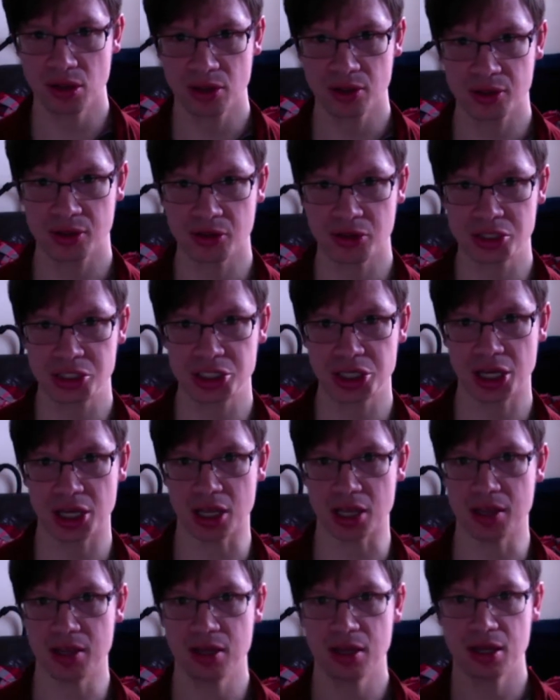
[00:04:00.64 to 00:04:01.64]
Good
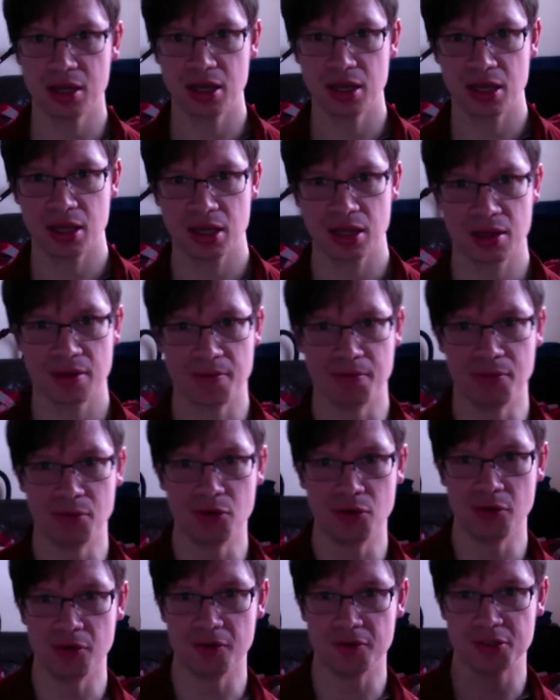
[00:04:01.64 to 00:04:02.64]
chi
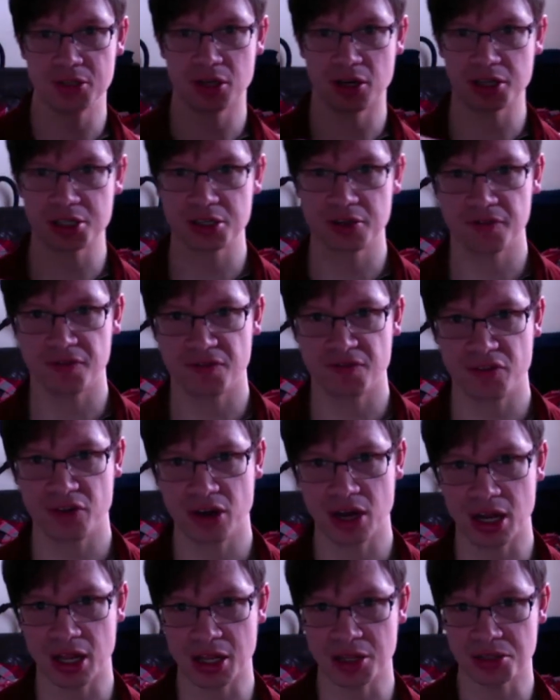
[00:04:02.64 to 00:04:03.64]
moves nice and
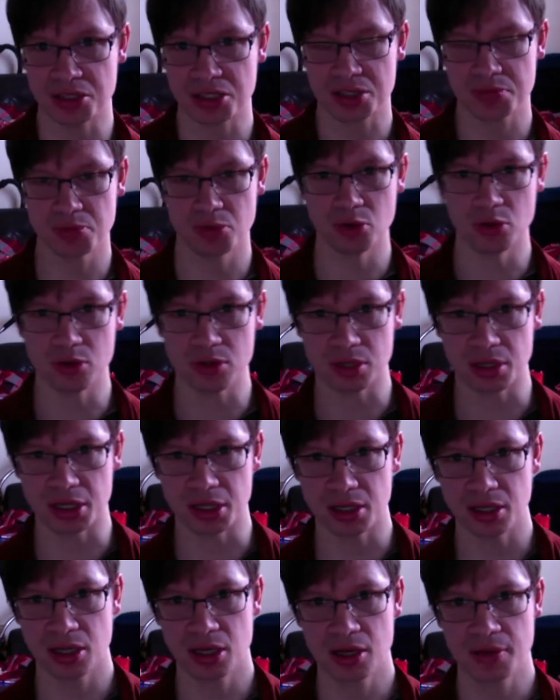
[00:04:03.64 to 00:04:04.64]
freely and
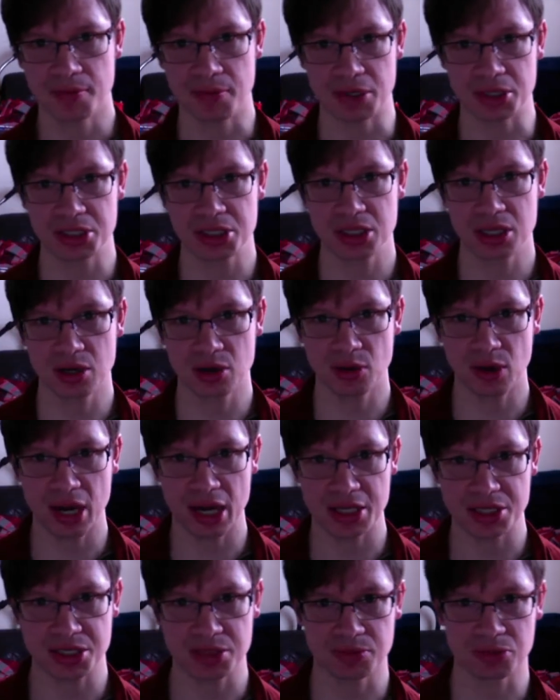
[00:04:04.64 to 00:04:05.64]
smoothly, but still
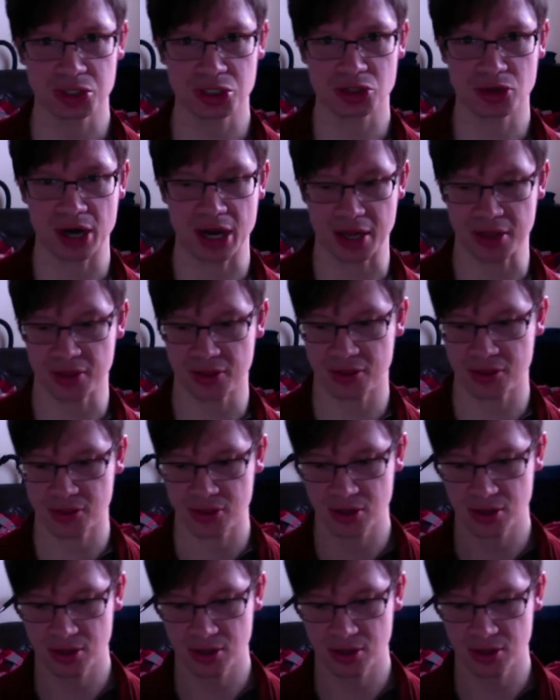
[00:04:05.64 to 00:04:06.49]
has some strength.